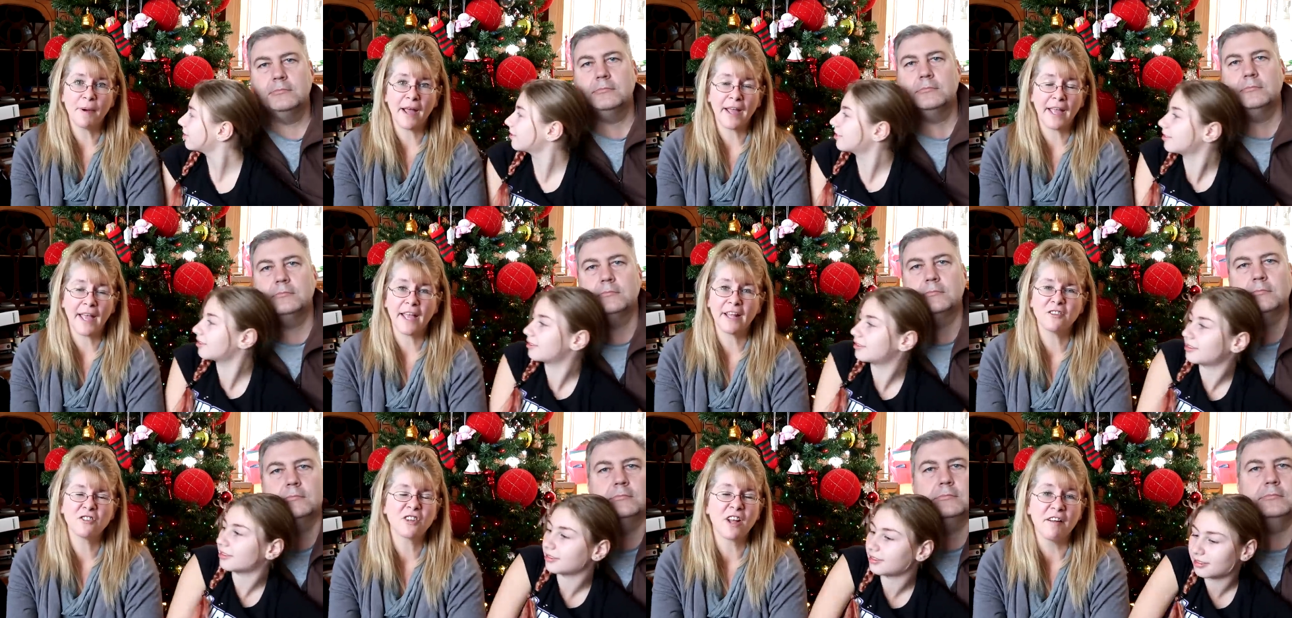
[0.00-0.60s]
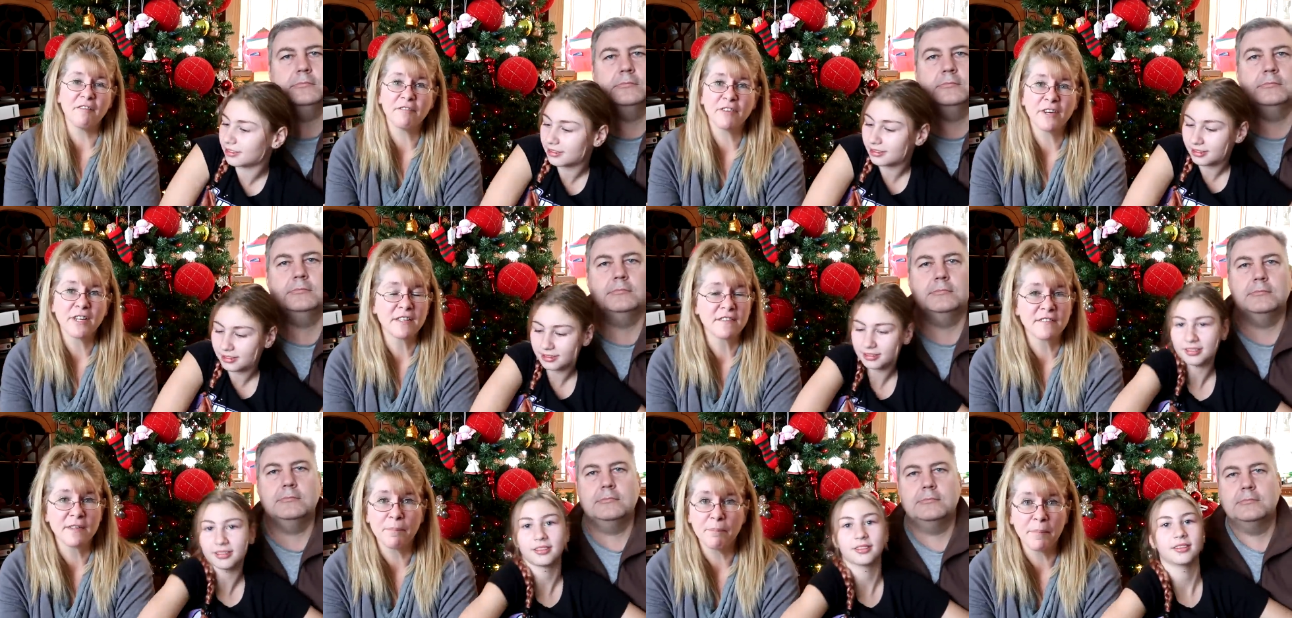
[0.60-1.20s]
Speaker 1: my age, comfort
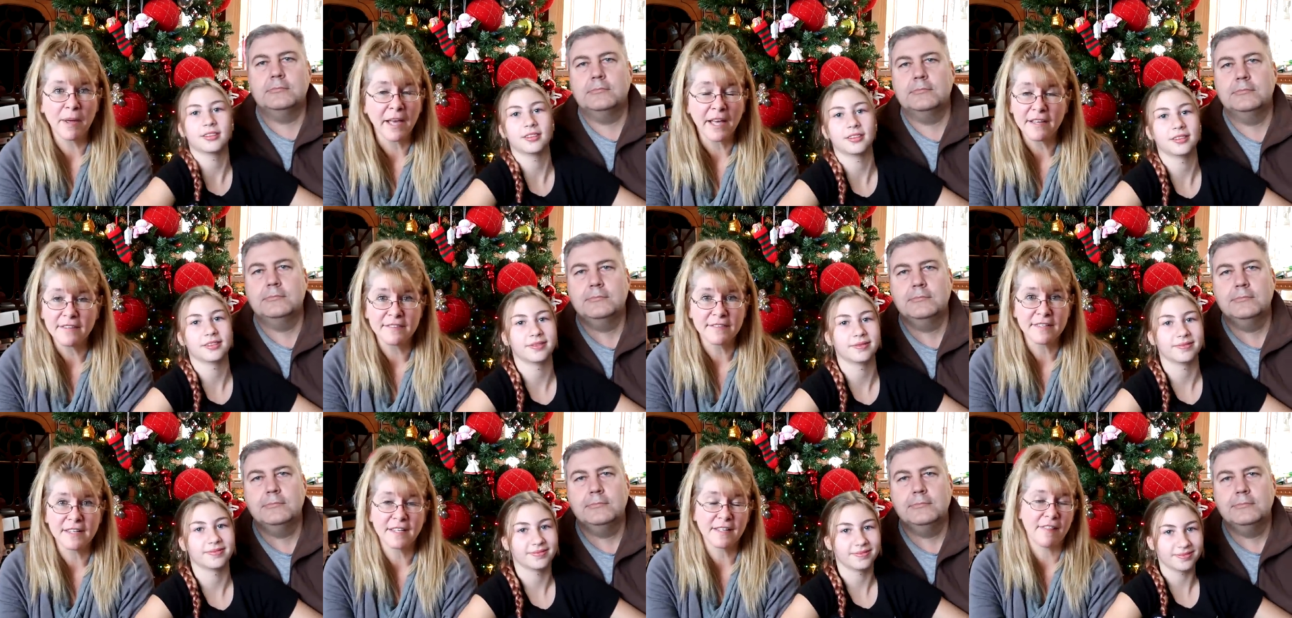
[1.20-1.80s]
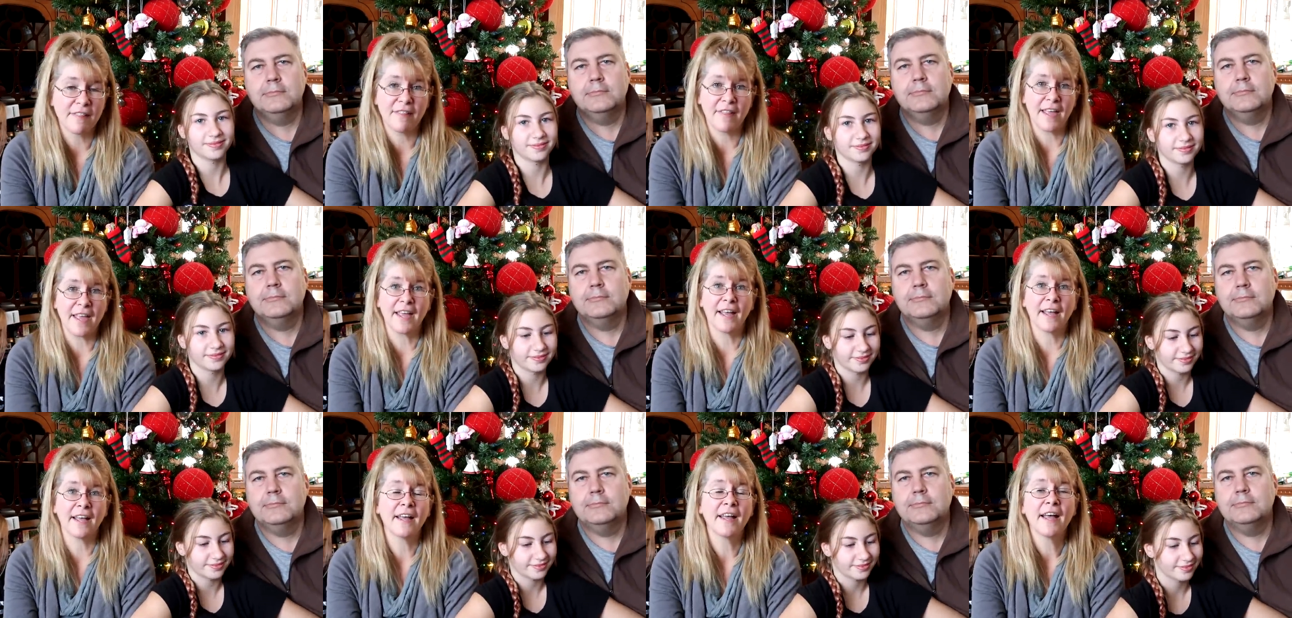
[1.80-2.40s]
is the biggest
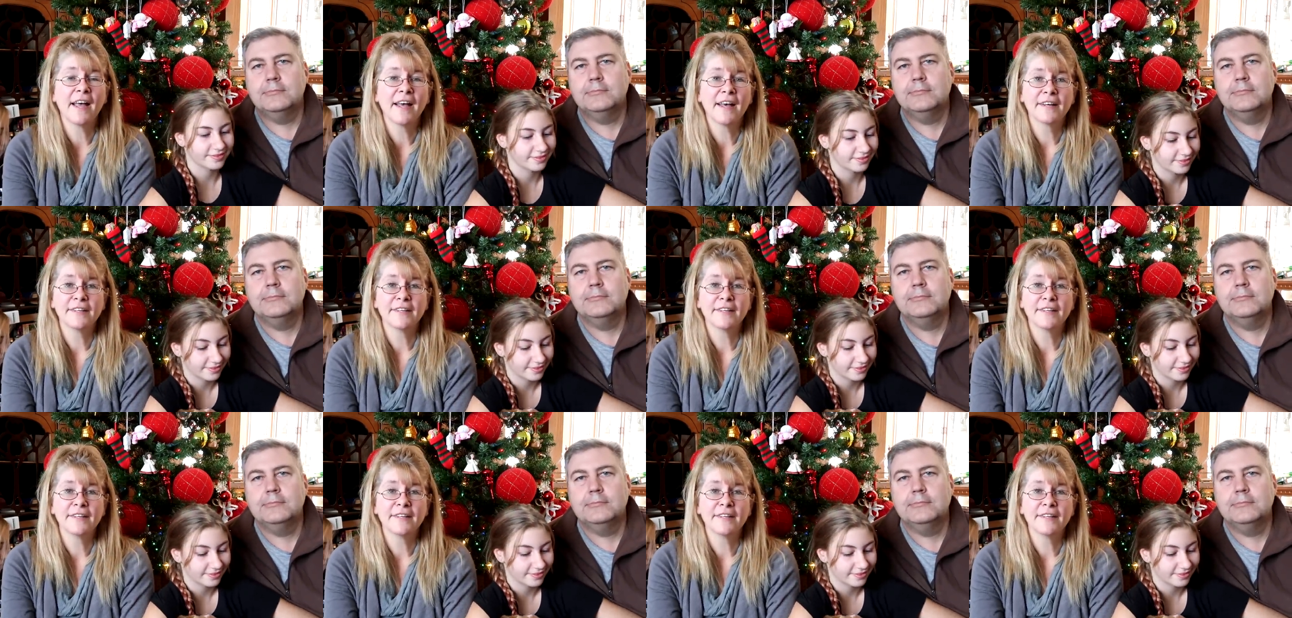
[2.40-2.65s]
thing.